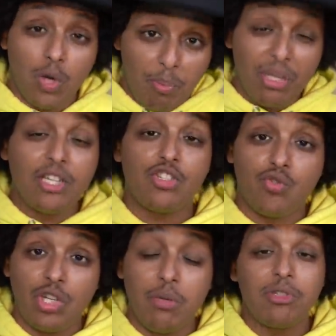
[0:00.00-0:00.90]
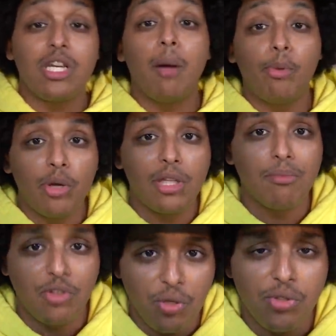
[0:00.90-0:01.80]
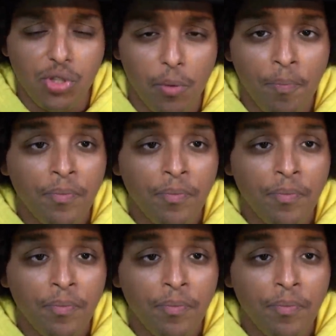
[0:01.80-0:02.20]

ripping his streams and uploading them to YouTube.